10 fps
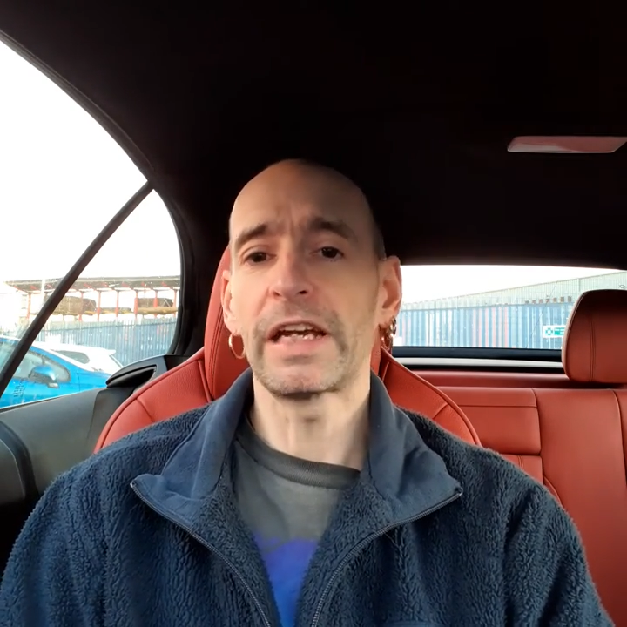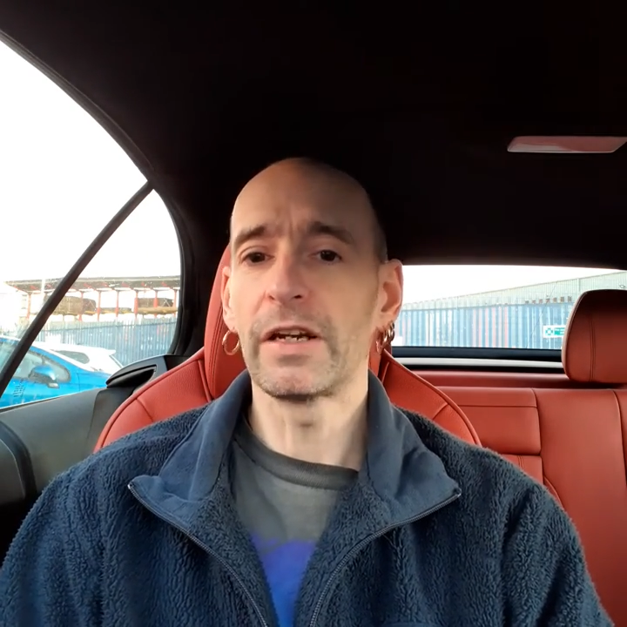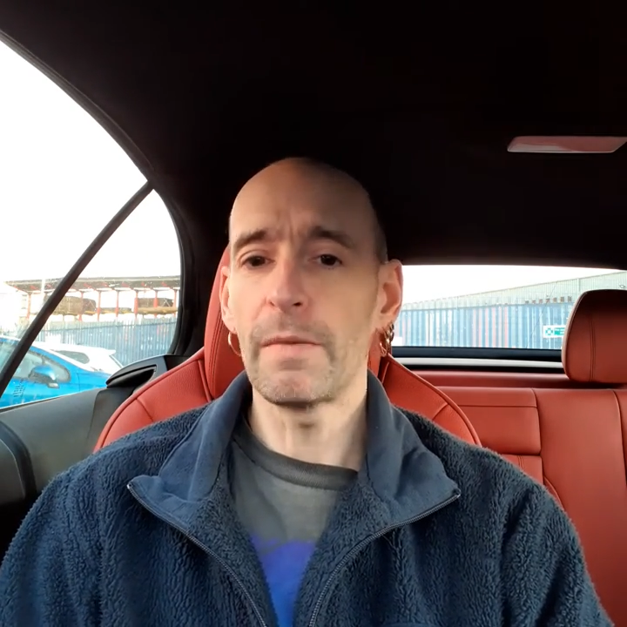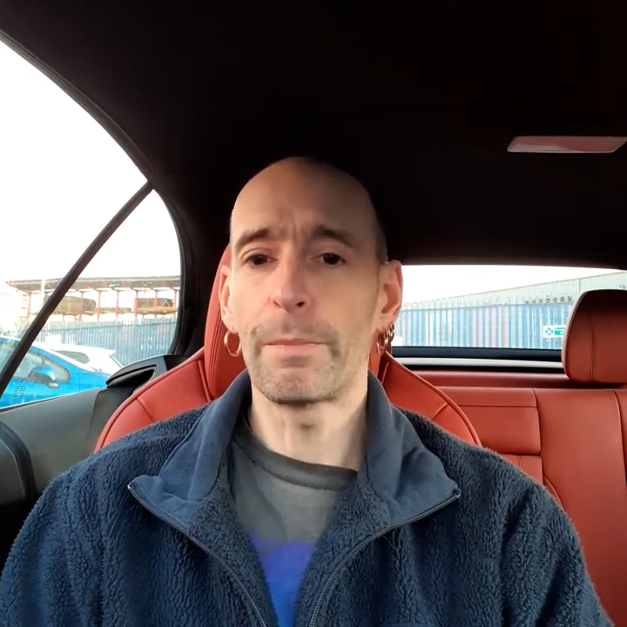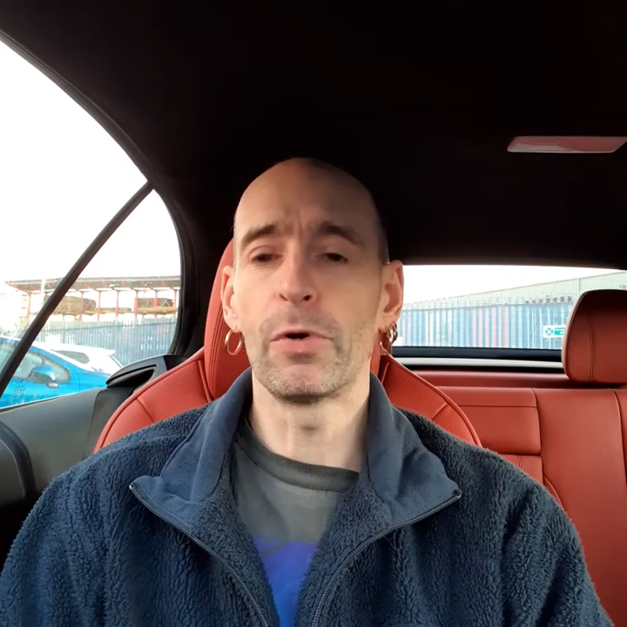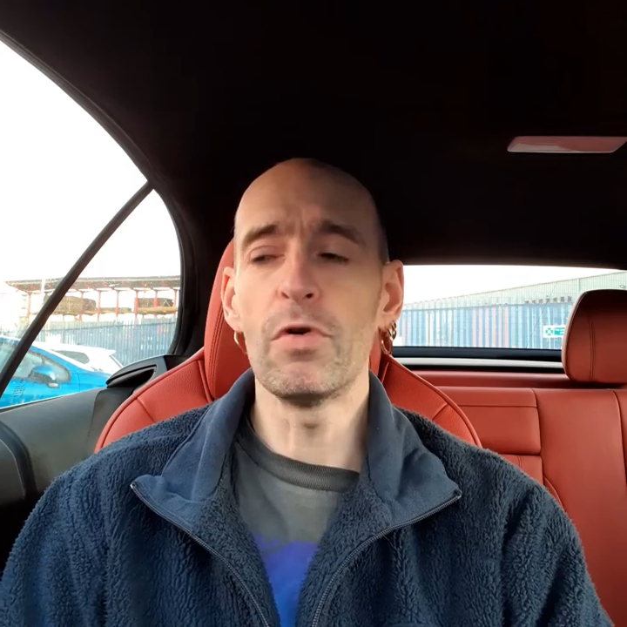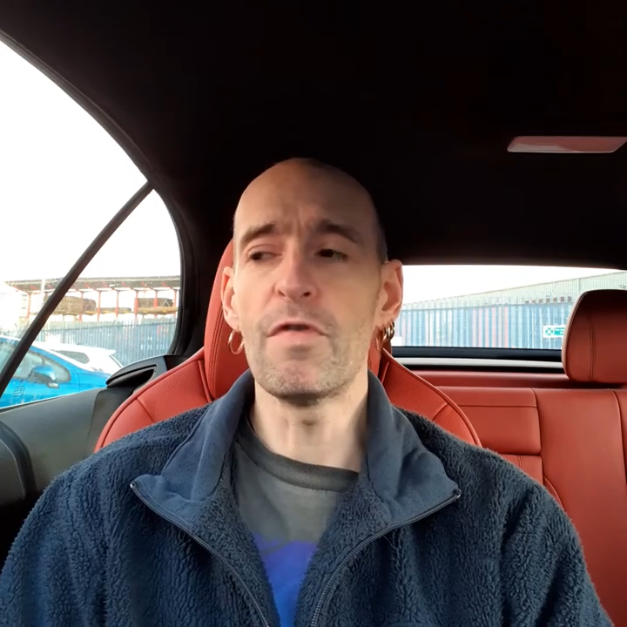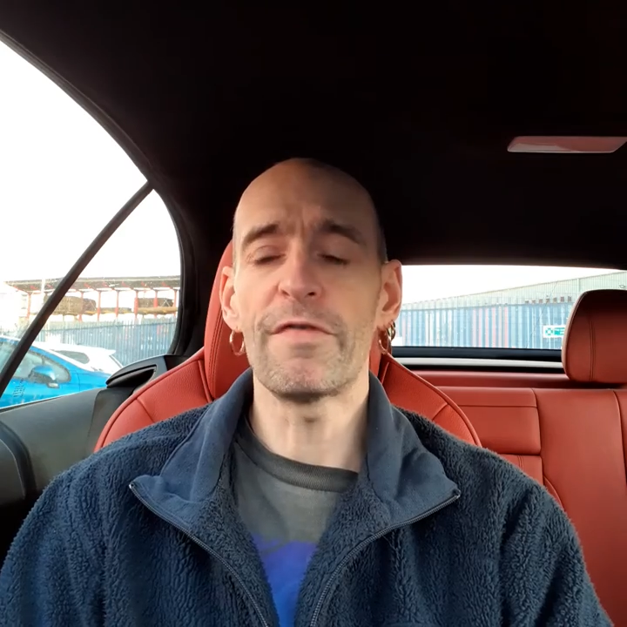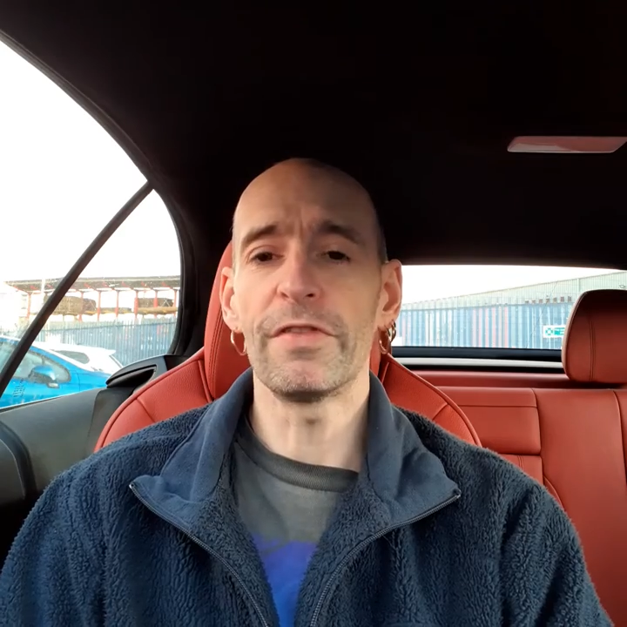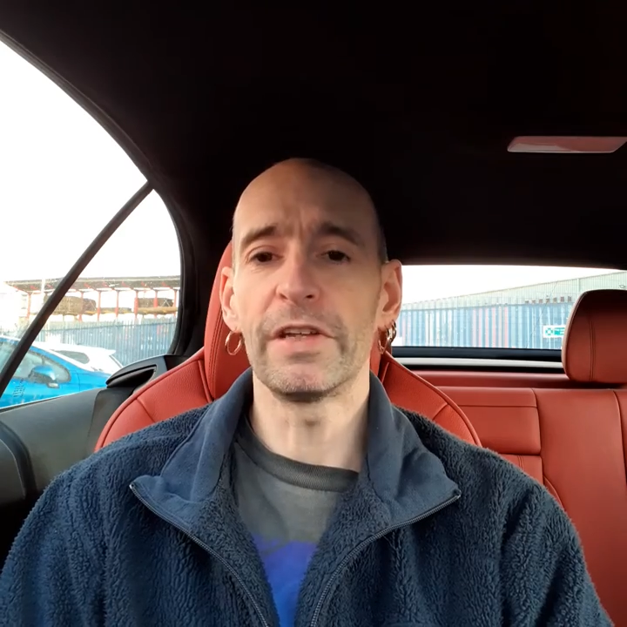they can
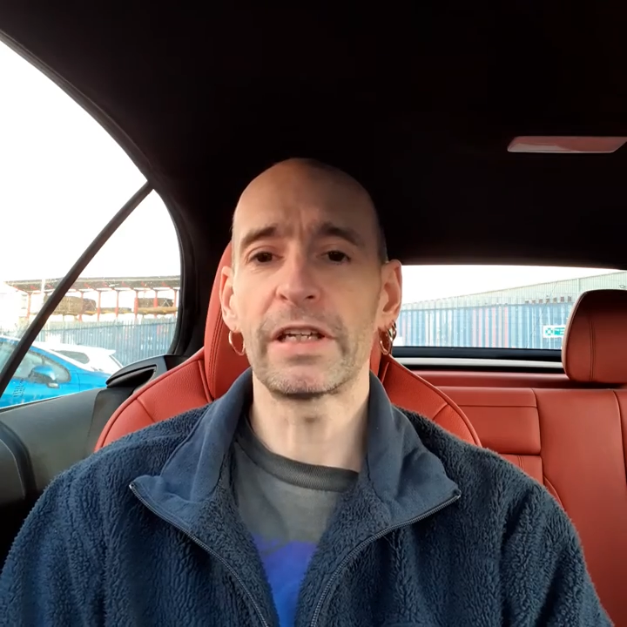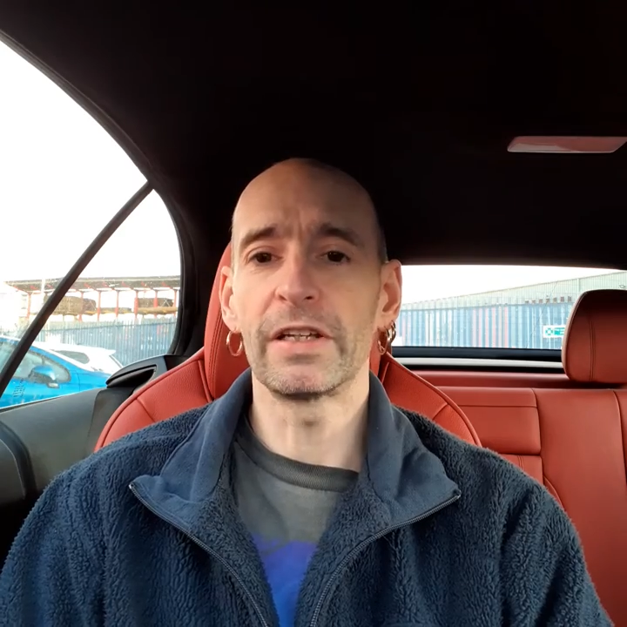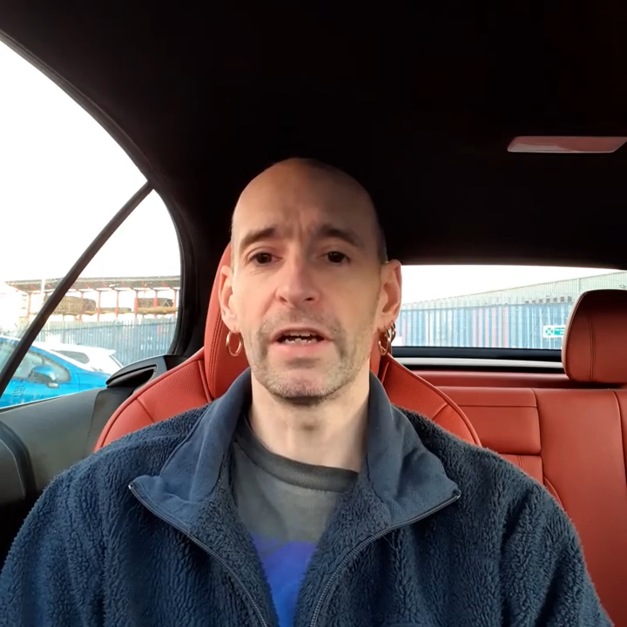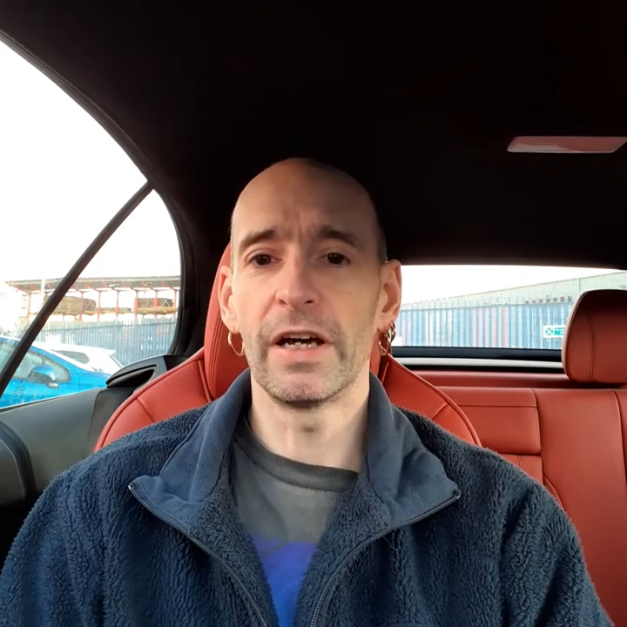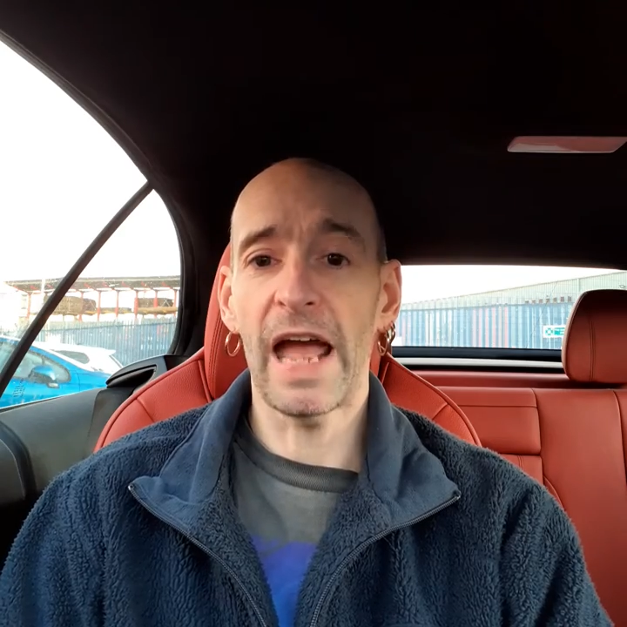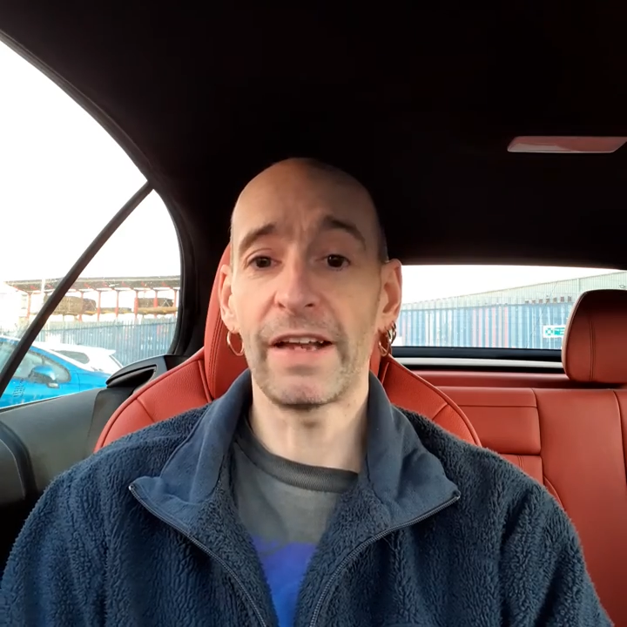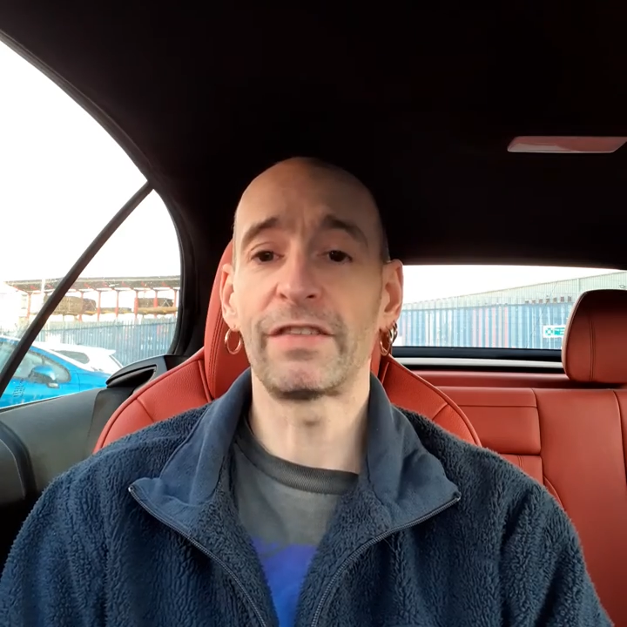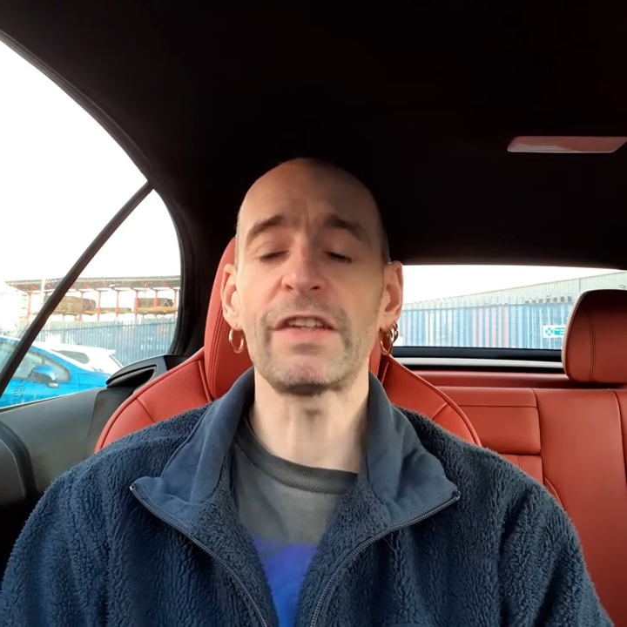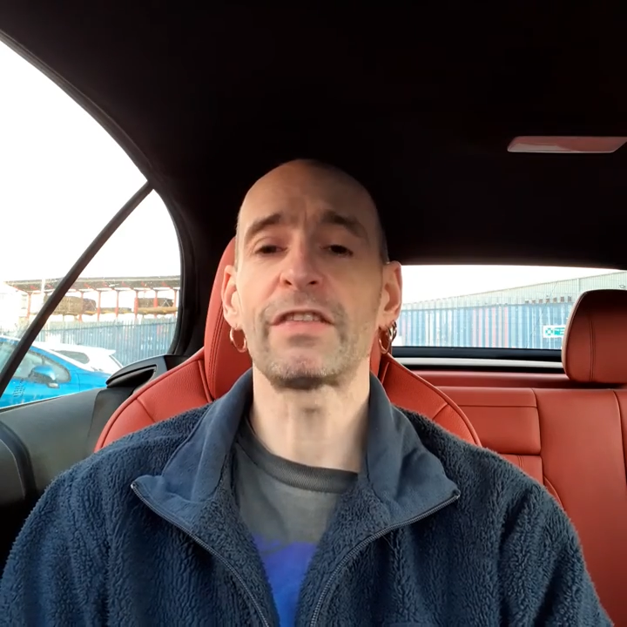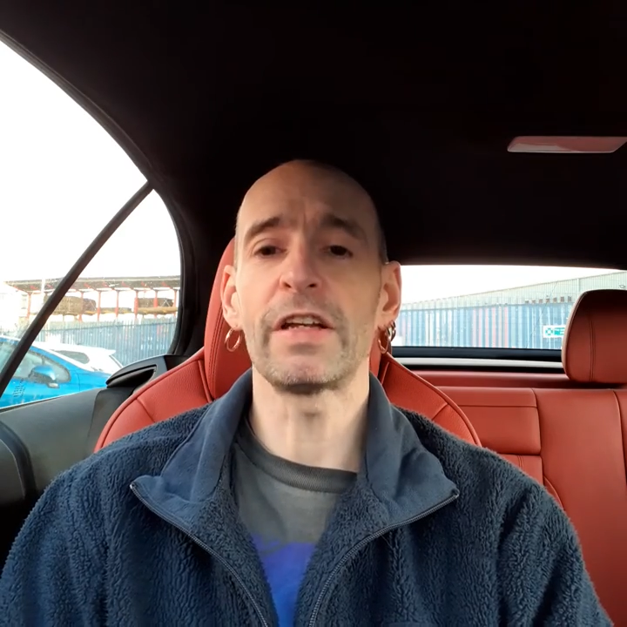improve the
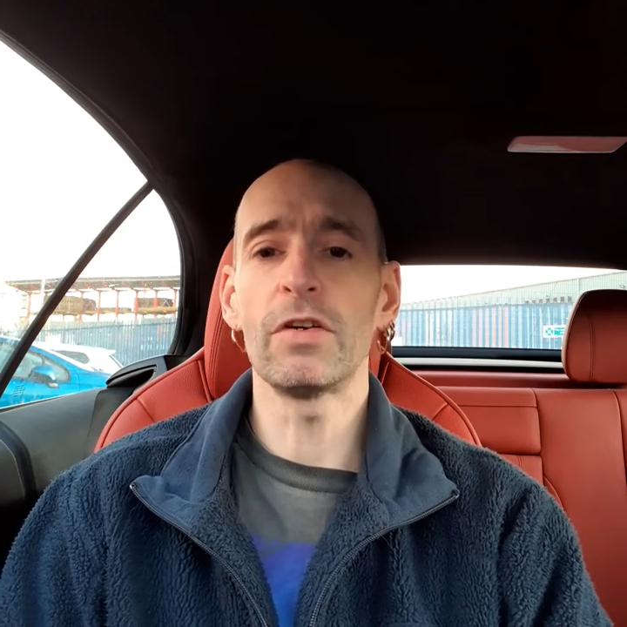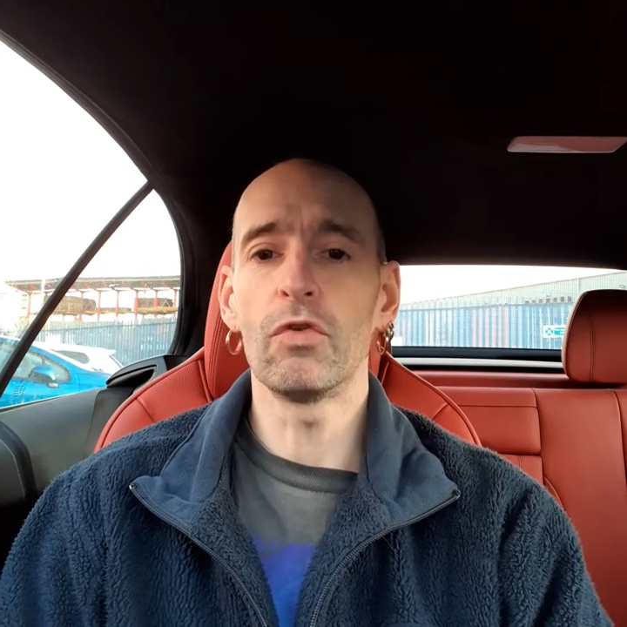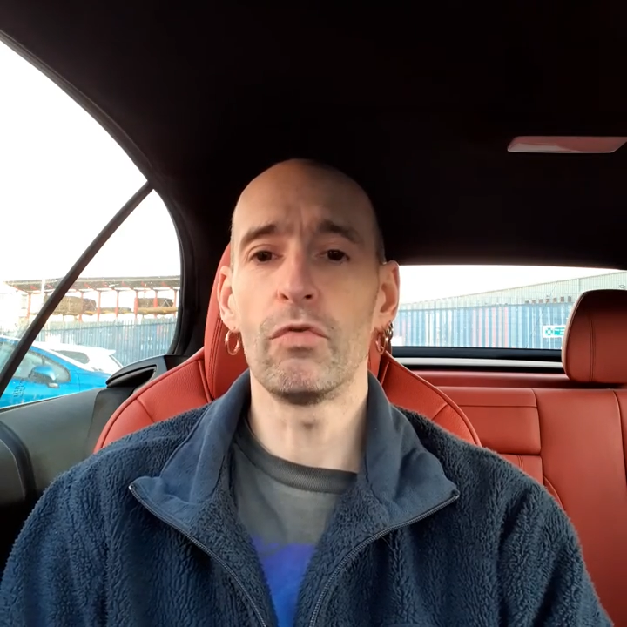existing